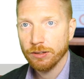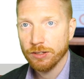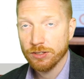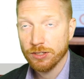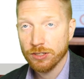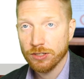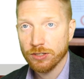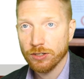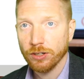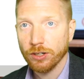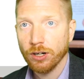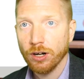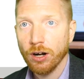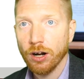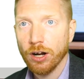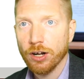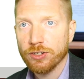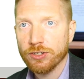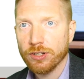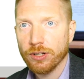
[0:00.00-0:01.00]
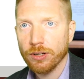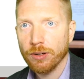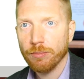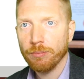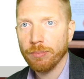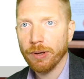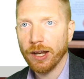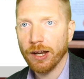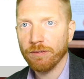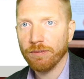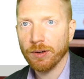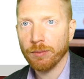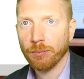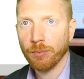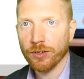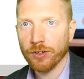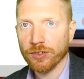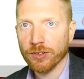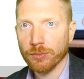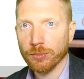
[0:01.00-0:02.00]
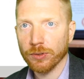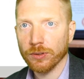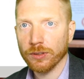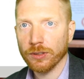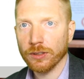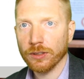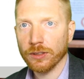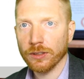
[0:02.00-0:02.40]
This is our cost benefit principle.